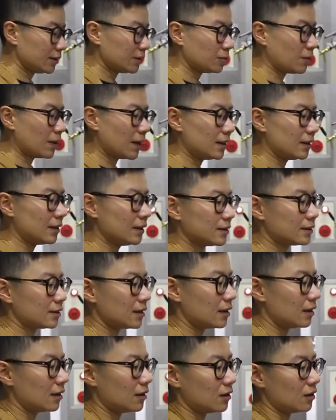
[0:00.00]
This one is
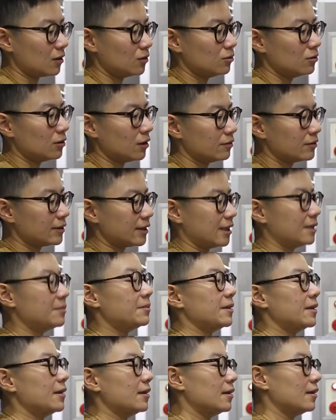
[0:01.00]
the Oolong Tea
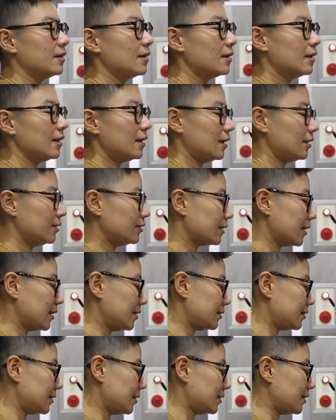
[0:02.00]
beer, and you
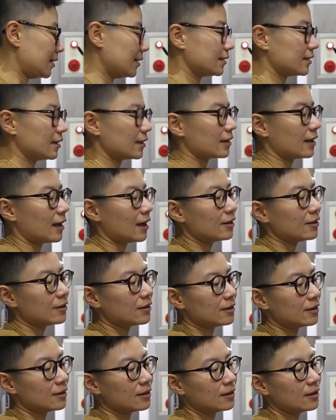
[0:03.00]
can see that's a
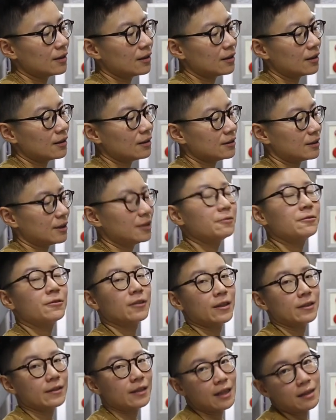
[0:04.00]
color
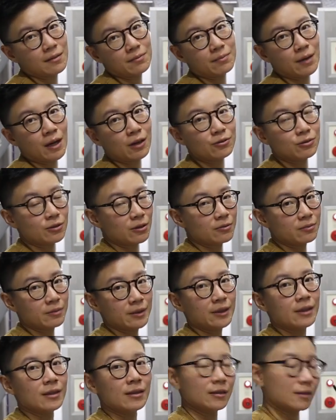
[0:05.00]
different than Baozhong
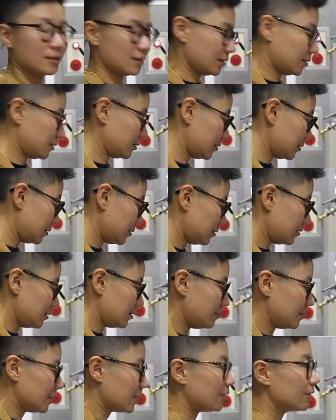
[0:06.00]
beer
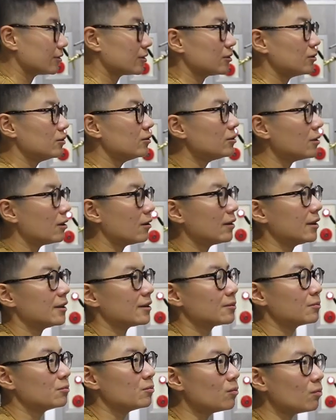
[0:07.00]
because Oolong
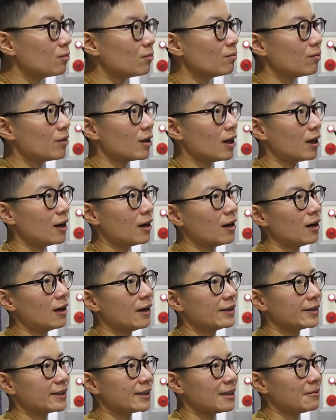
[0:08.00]
is
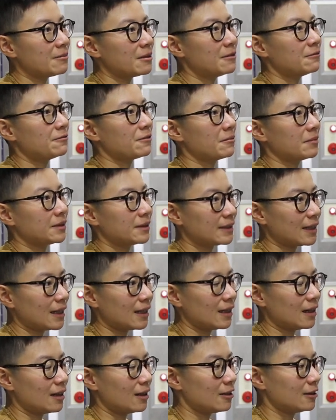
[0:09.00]
uh,
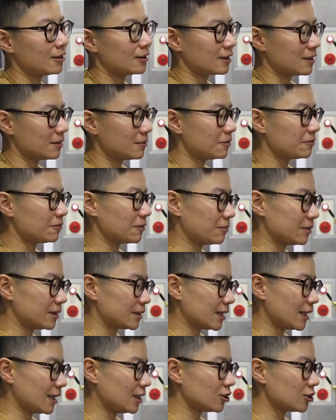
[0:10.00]
semi-fermenta uh,
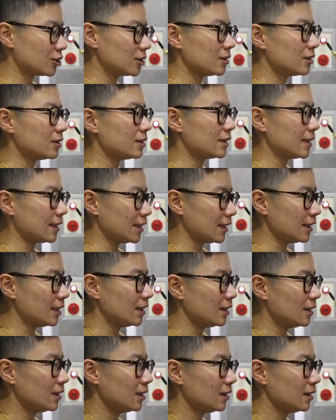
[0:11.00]
semi-fermentation tea,